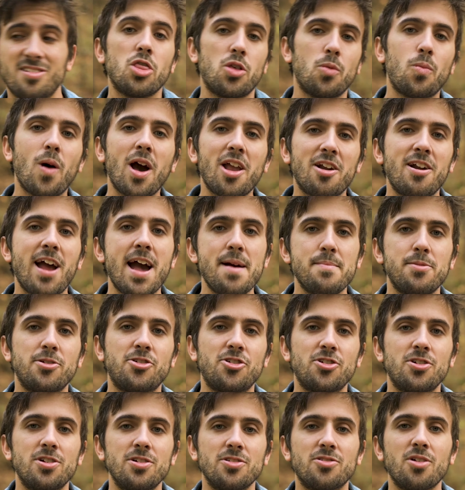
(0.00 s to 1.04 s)
The wider
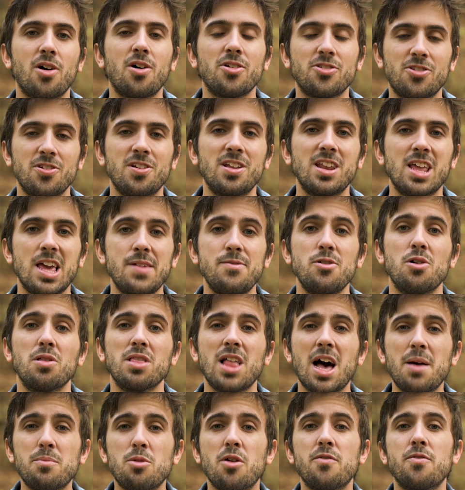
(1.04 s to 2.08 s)
aperture is also gonna give you a
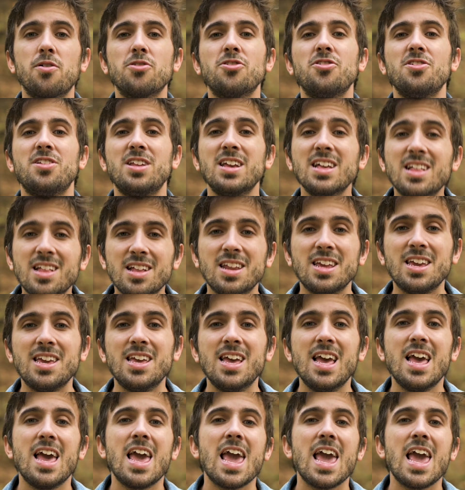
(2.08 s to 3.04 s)
lot more versatility